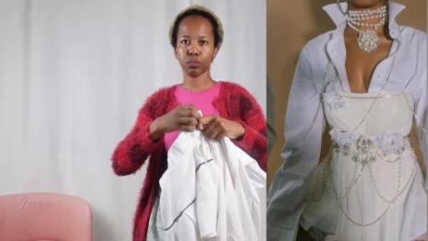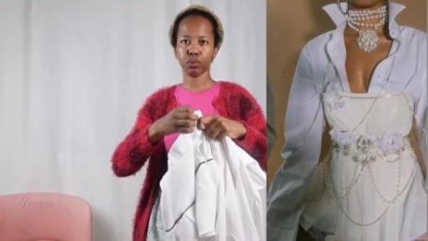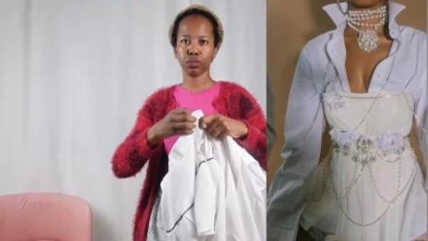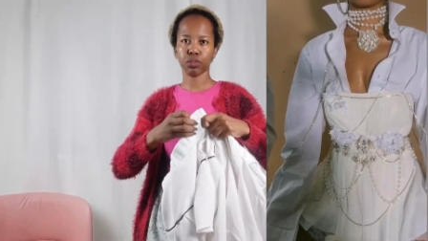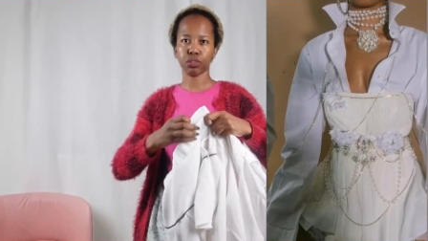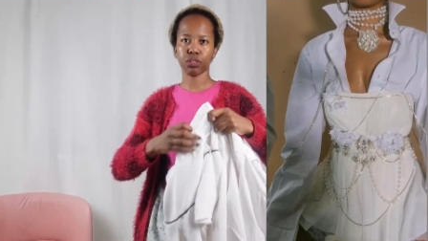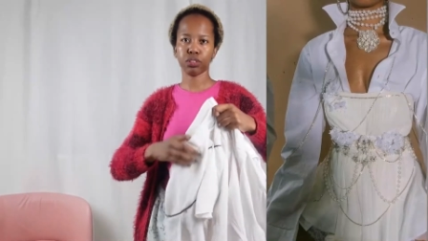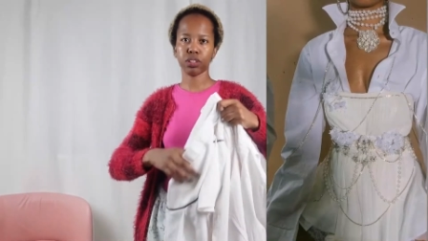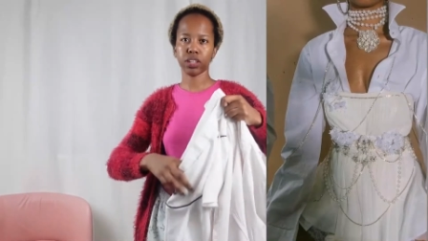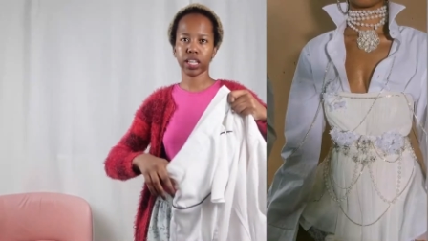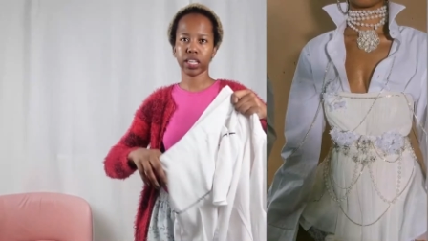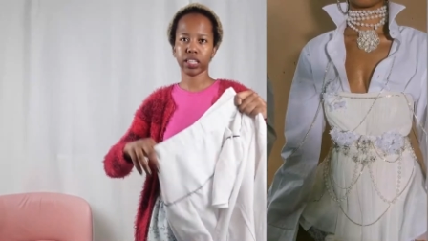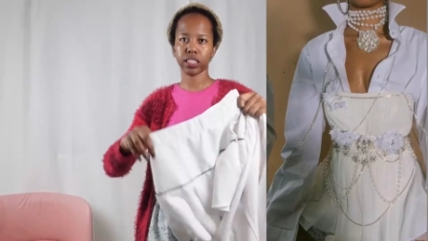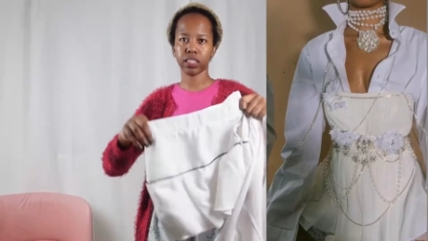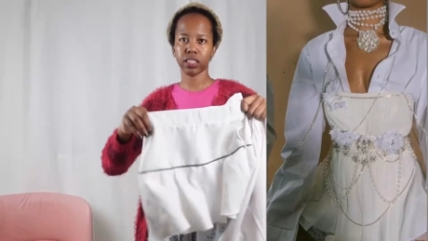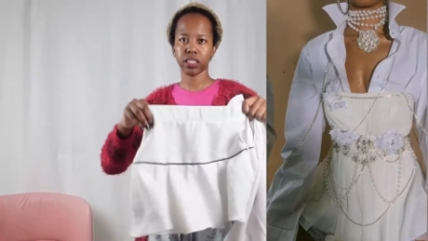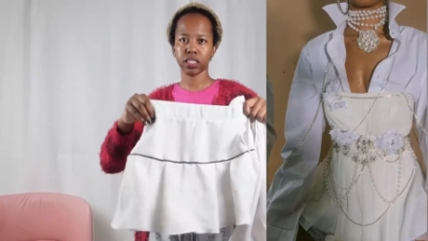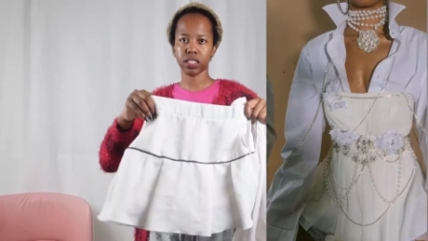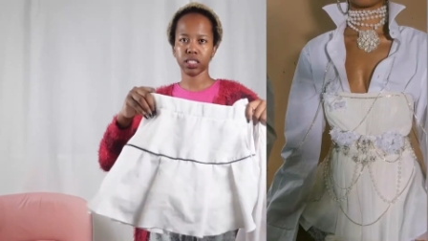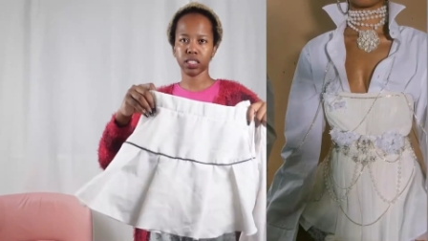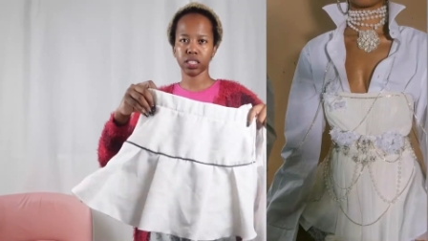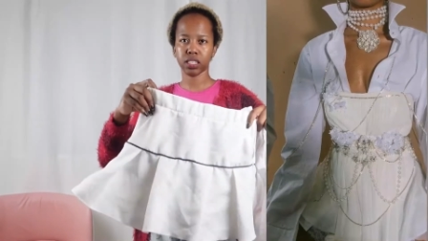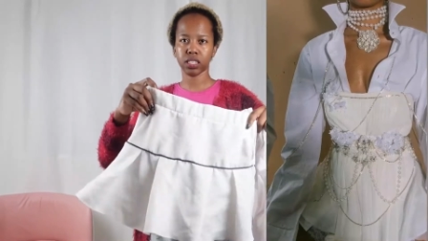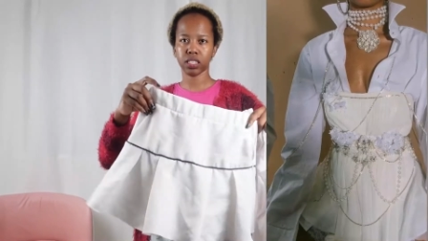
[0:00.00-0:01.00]
put like
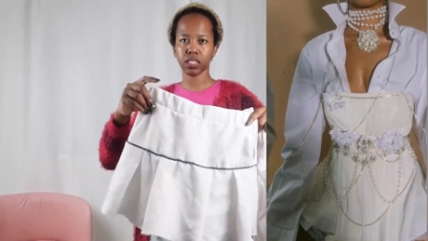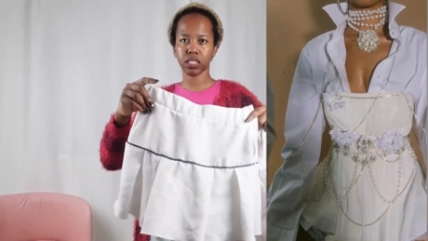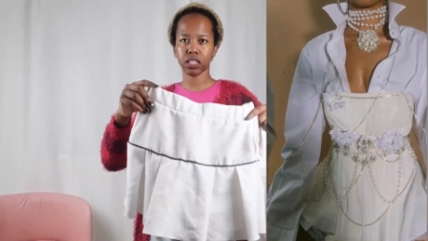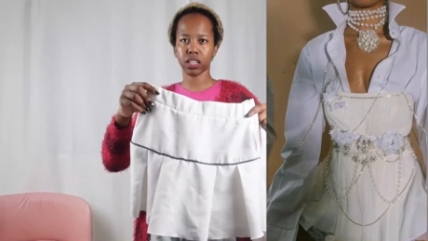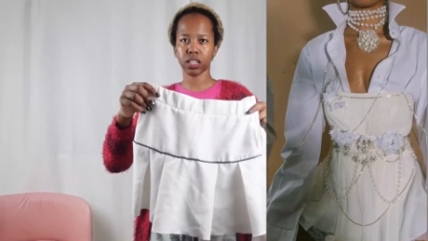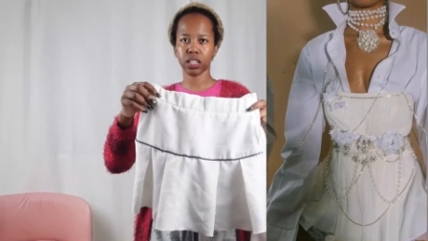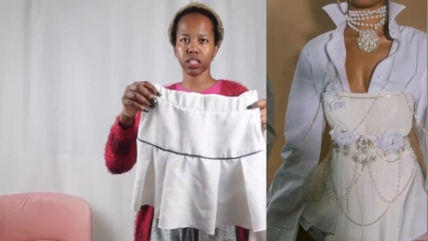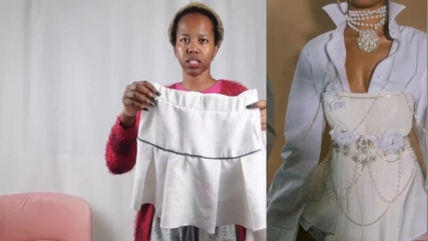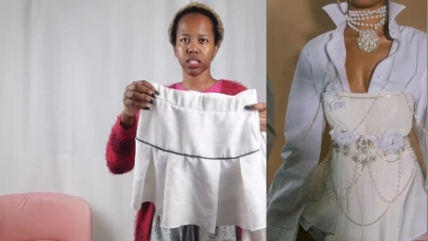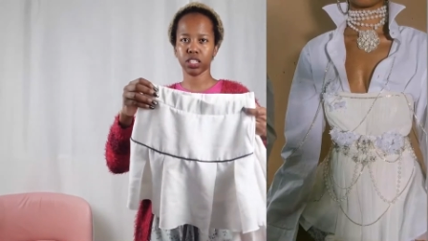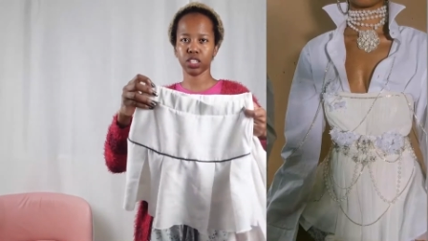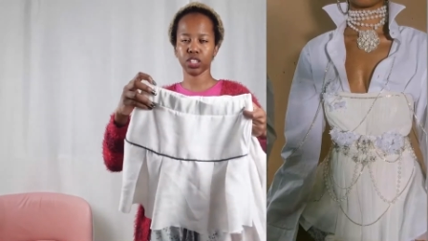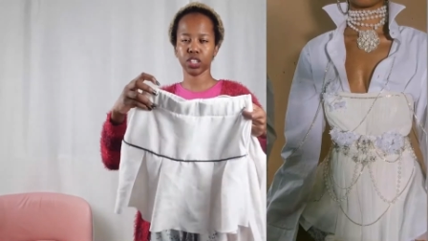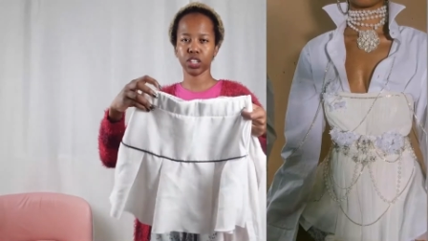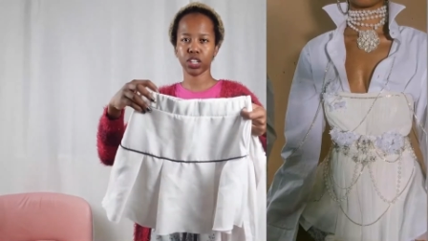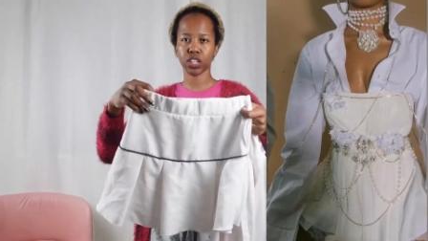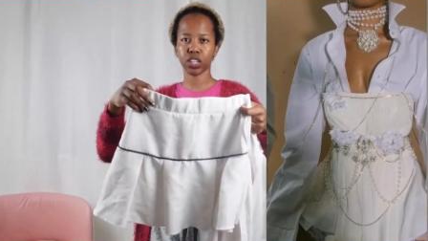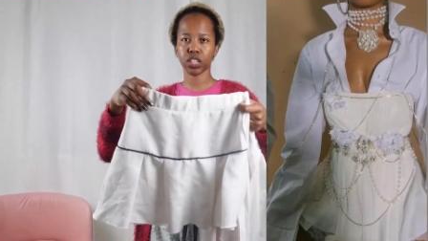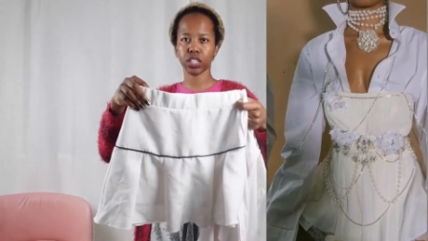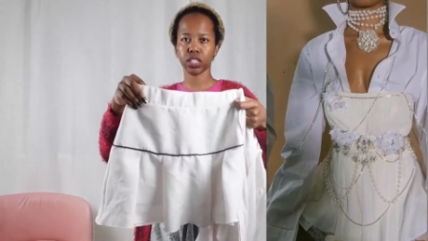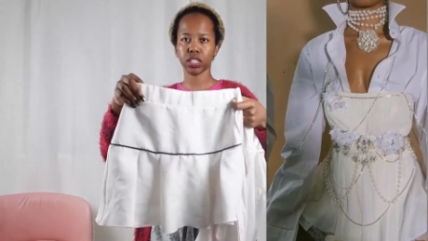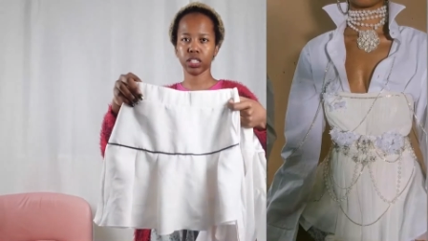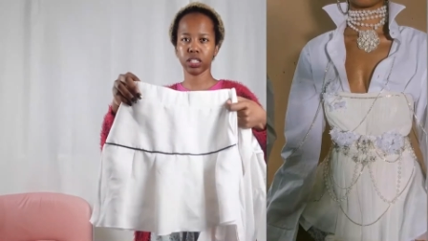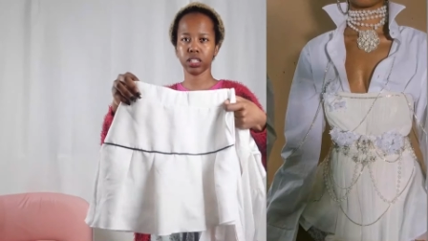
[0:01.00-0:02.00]
this uh,
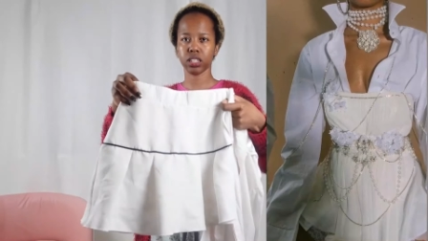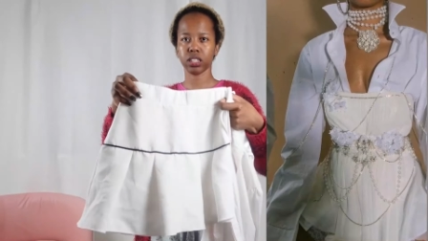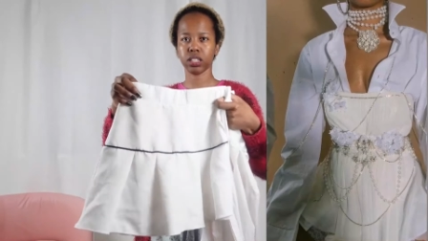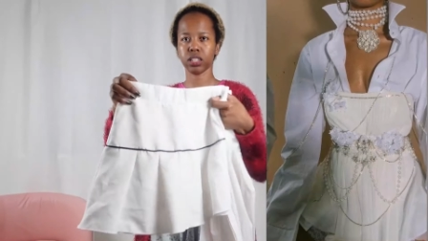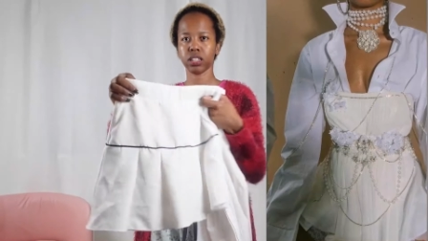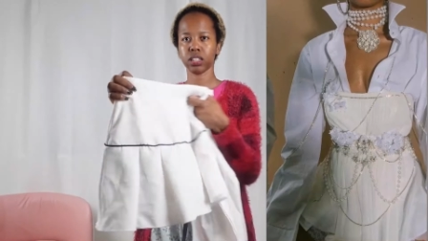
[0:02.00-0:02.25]
skirt